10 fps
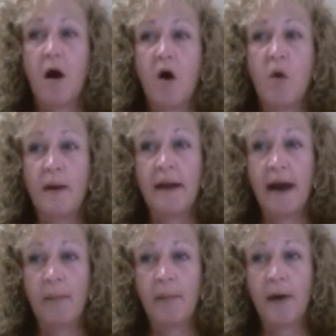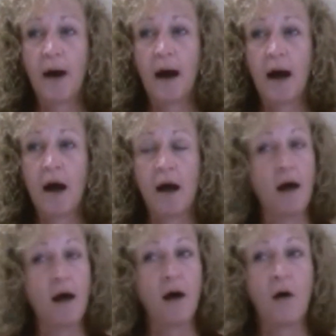opened up
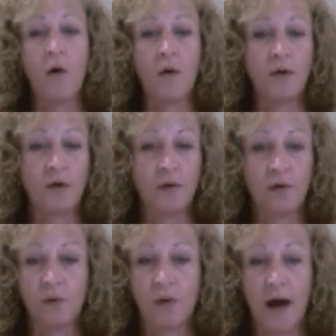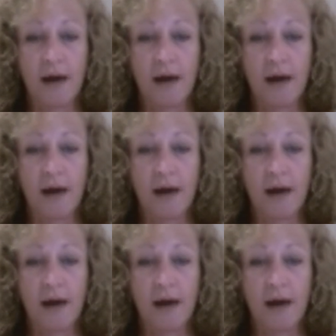a whole new.